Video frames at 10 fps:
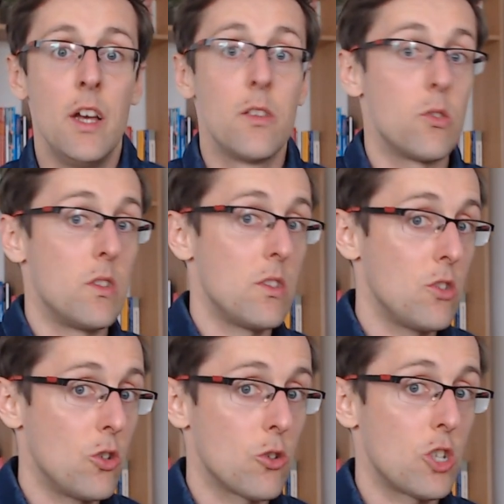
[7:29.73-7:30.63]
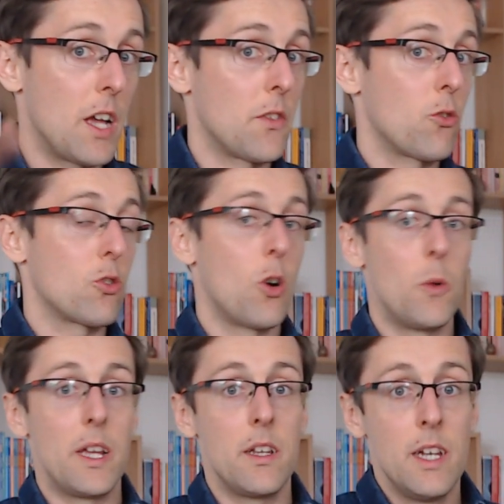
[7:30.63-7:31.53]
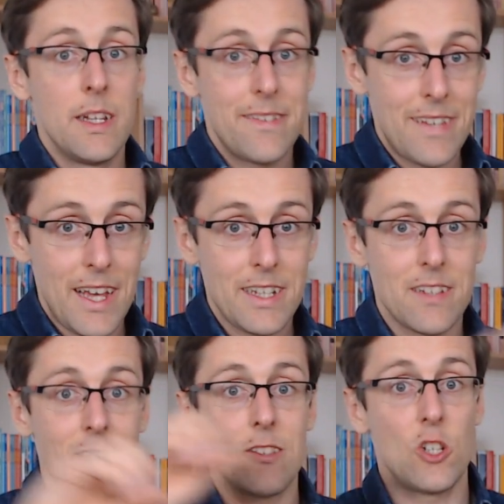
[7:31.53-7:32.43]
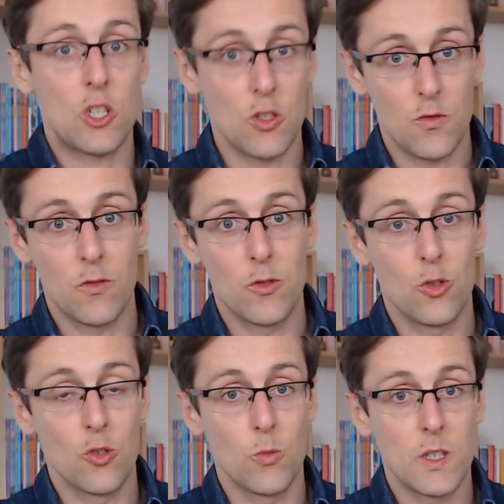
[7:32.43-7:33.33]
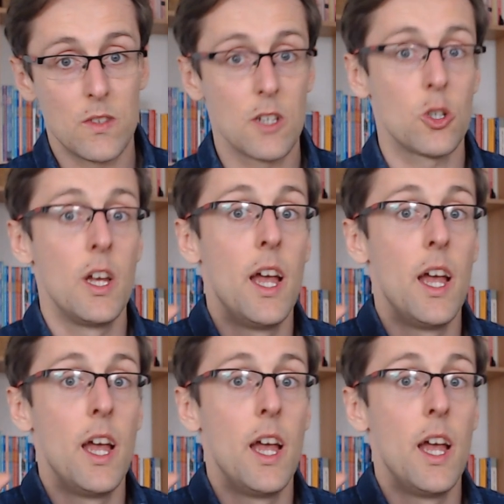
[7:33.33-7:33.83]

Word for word: So this is your chance to go in, take that suggestion for future research